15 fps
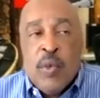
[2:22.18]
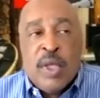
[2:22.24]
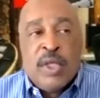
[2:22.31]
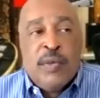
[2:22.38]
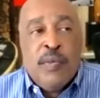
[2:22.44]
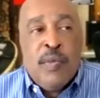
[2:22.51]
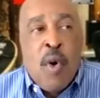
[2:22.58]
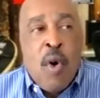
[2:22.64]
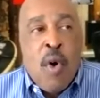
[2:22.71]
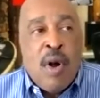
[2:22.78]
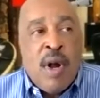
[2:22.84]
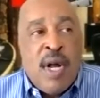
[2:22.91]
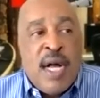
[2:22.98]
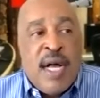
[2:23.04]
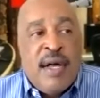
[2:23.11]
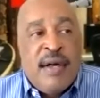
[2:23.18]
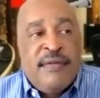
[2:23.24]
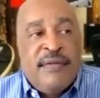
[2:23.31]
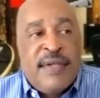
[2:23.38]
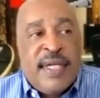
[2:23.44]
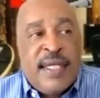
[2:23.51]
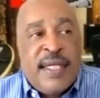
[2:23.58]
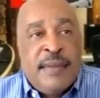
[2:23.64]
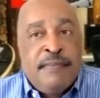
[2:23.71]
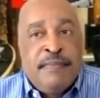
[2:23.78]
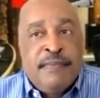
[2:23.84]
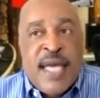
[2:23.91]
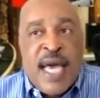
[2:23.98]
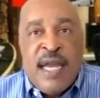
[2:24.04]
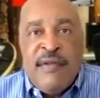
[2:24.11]
was more of
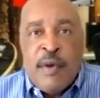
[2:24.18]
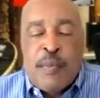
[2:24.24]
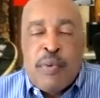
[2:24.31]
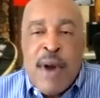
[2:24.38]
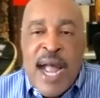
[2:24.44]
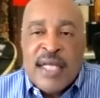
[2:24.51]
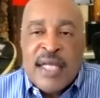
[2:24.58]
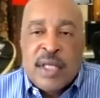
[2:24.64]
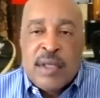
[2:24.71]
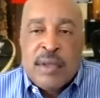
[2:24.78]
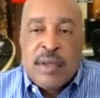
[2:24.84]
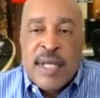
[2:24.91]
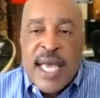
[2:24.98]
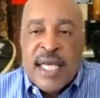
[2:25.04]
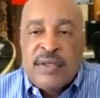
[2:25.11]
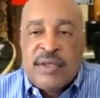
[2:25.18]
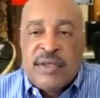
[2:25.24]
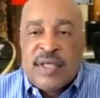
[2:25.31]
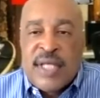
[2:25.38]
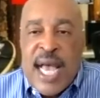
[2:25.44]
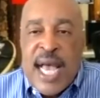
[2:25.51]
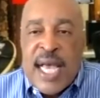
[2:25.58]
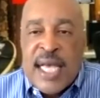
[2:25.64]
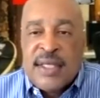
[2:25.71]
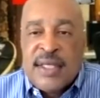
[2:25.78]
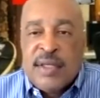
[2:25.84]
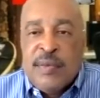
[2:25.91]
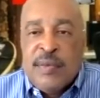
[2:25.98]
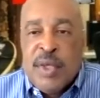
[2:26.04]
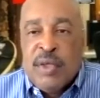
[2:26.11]
kind of a practical exercise
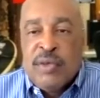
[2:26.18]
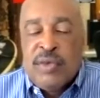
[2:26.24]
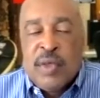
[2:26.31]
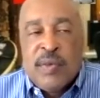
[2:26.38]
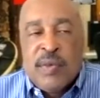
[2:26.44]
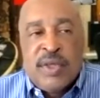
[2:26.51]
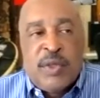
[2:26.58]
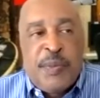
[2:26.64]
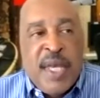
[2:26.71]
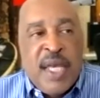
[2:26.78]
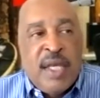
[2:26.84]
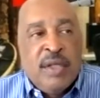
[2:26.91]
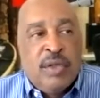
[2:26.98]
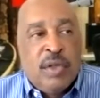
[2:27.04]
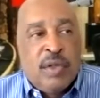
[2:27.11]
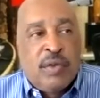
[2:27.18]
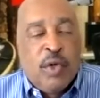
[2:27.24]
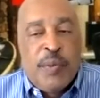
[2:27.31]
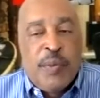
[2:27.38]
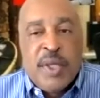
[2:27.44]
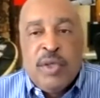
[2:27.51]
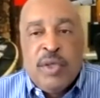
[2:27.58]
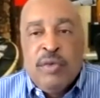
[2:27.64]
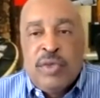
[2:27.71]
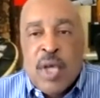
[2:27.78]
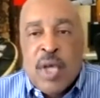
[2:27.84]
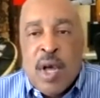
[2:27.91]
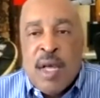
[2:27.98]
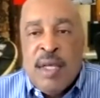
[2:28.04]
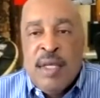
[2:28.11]
as Mildred was speaking to a group in
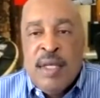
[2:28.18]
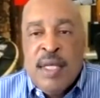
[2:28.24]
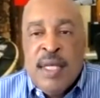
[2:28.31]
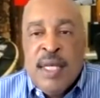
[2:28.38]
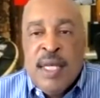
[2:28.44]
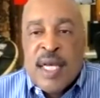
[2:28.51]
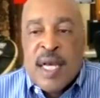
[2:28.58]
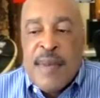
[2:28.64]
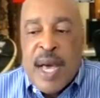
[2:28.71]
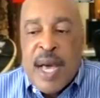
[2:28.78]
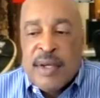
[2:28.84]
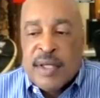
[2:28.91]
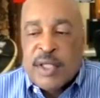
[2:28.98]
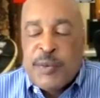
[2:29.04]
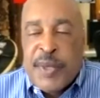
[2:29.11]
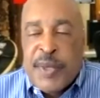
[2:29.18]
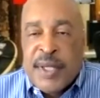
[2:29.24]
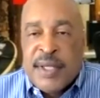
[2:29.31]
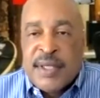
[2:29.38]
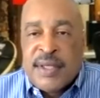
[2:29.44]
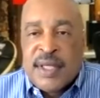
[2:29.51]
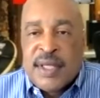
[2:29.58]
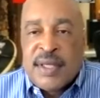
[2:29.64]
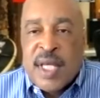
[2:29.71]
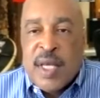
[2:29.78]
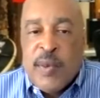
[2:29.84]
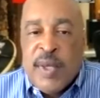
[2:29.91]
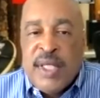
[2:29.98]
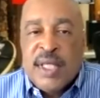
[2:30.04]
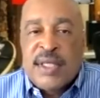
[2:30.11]
Utah about her experiences.
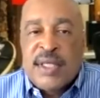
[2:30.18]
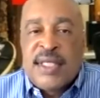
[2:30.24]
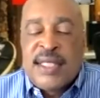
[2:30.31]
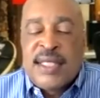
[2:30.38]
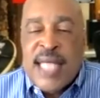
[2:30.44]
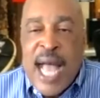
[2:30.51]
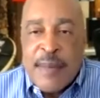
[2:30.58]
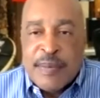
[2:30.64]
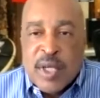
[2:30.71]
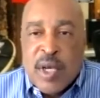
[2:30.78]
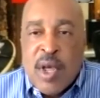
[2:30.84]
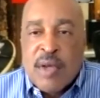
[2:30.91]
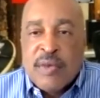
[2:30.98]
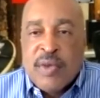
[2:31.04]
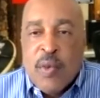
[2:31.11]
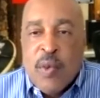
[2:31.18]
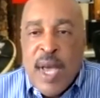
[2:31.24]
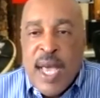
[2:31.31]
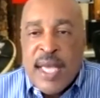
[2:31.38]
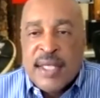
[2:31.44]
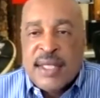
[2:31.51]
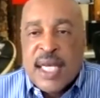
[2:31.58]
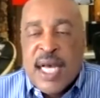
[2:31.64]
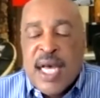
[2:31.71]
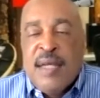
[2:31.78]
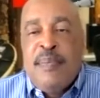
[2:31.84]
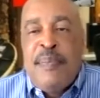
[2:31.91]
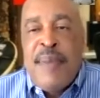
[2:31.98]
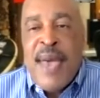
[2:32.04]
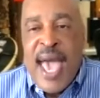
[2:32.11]
And we just stopped along the way to
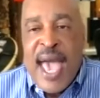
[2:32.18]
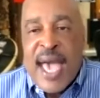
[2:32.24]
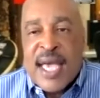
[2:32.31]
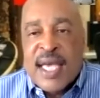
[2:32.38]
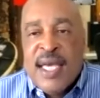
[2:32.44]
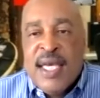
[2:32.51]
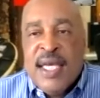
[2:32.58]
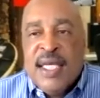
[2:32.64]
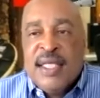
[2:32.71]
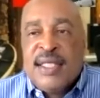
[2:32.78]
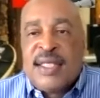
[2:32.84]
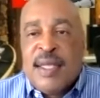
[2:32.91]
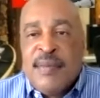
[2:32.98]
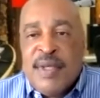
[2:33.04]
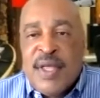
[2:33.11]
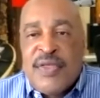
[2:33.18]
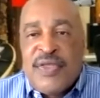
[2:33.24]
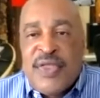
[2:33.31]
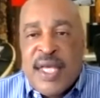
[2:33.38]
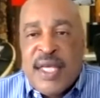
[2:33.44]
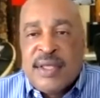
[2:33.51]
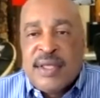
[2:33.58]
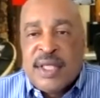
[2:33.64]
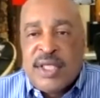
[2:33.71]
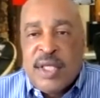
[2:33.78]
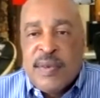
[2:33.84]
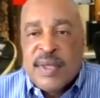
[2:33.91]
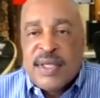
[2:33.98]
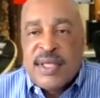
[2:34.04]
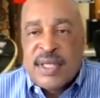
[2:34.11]
unpack some of the things that
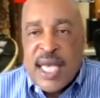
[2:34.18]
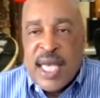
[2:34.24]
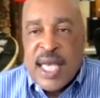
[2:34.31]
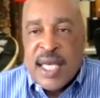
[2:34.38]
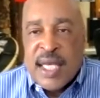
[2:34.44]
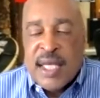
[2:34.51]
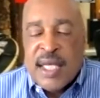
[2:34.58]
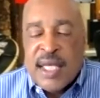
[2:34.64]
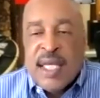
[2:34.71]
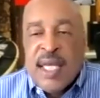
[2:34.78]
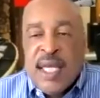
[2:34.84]
she was saying